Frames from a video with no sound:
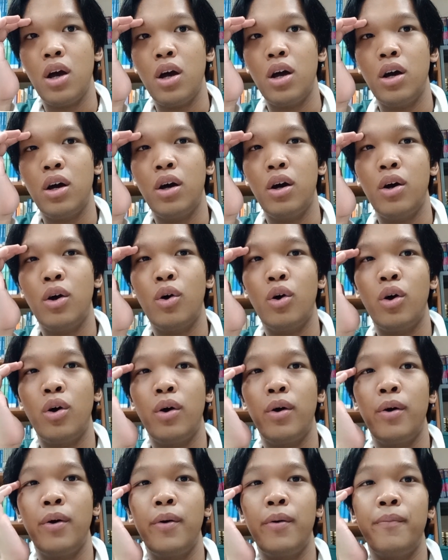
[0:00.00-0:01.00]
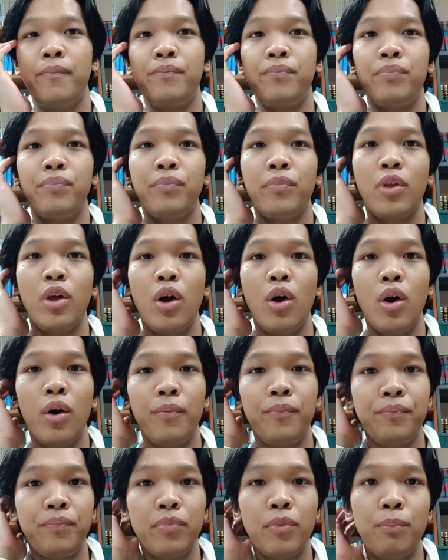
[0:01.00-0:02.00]
uh,
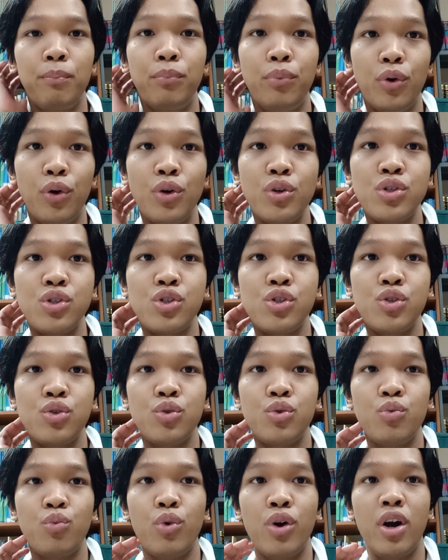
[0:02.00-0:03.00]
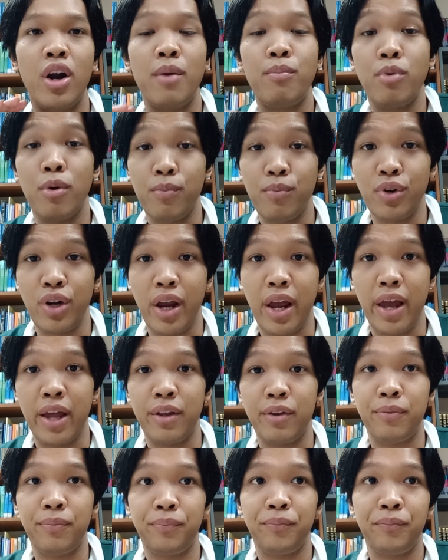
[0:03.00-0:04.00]
books were
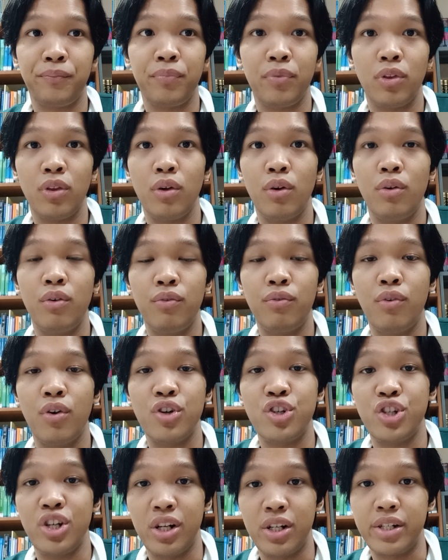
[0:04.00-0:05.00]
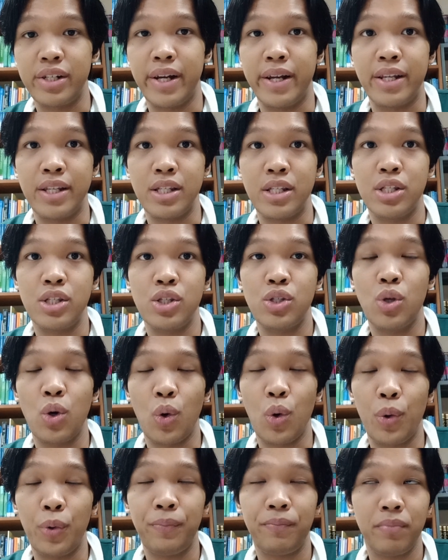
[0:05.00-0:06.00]
appropriate for children.
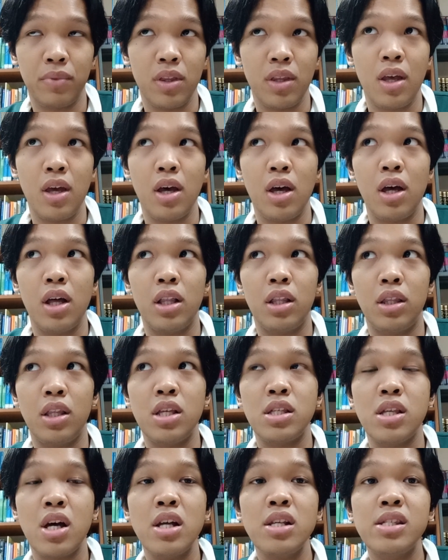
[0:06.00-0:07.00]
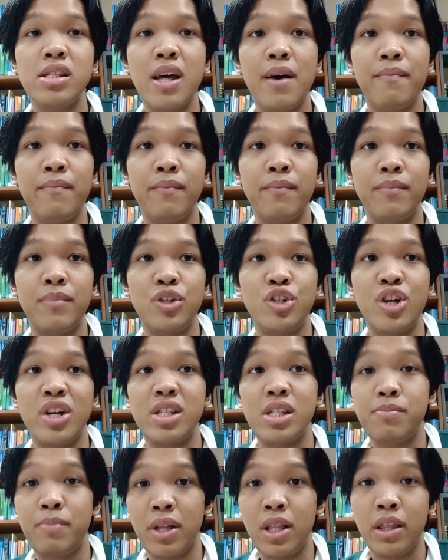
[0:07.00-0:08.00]
So these are some
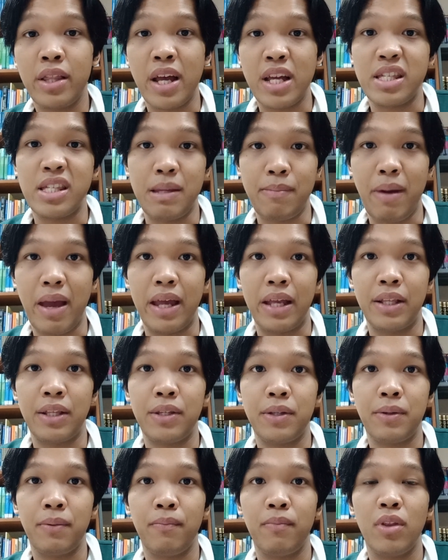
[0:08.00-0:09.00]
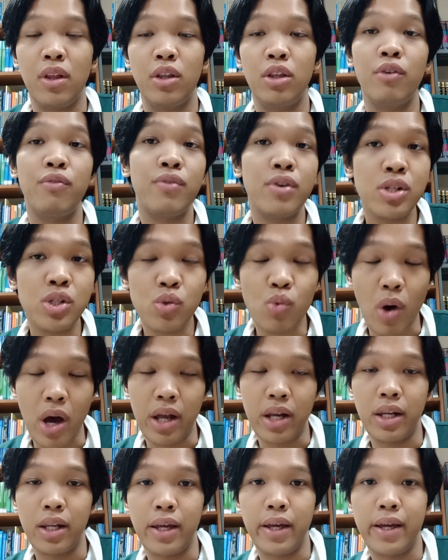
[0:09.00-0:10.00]
adjustments that she made. The first
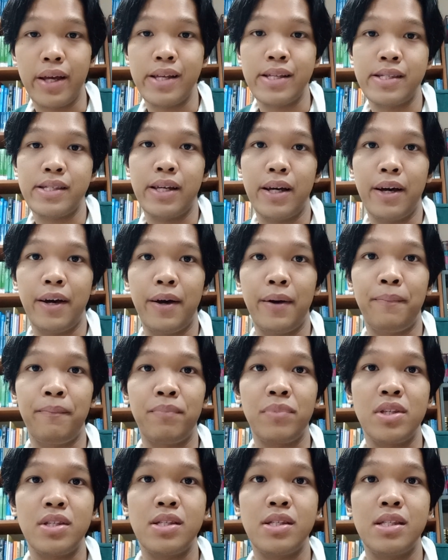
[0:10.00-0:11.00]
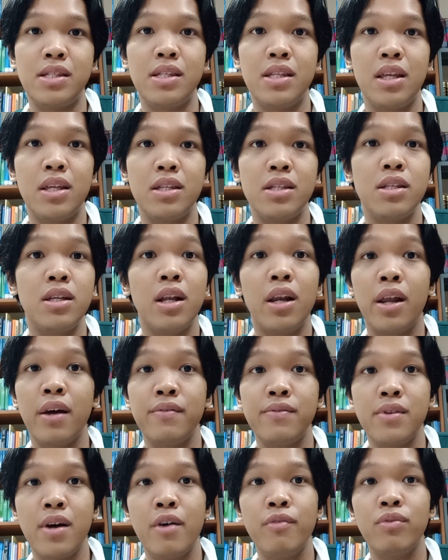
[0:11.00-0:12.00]
one is she
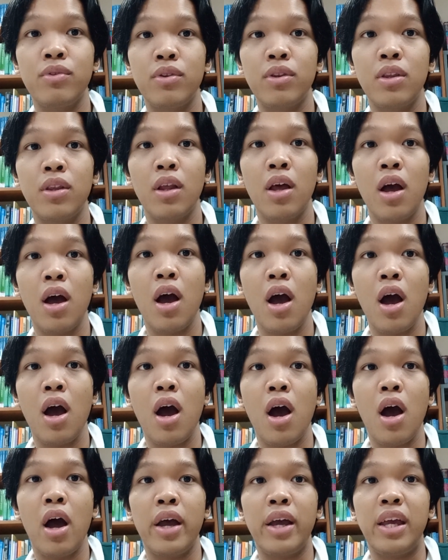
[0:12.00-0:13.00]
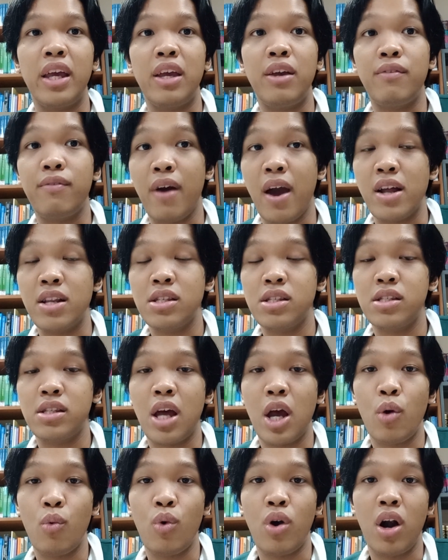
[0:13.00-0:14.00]
left out events
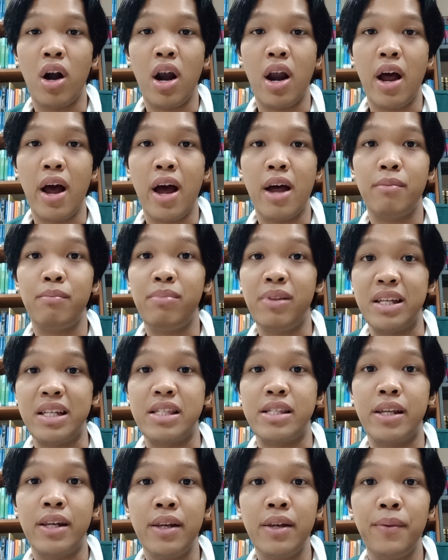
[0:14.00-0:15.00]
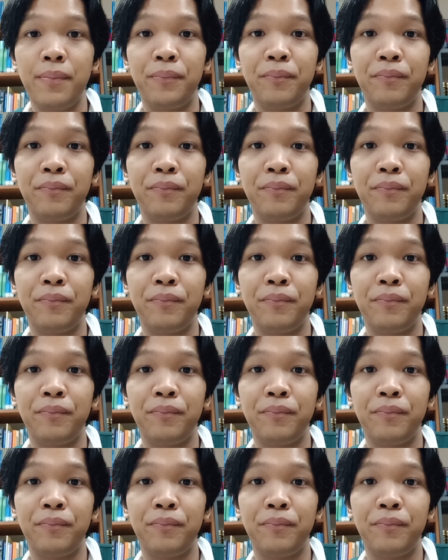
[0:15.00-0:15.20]
that were unpleasant.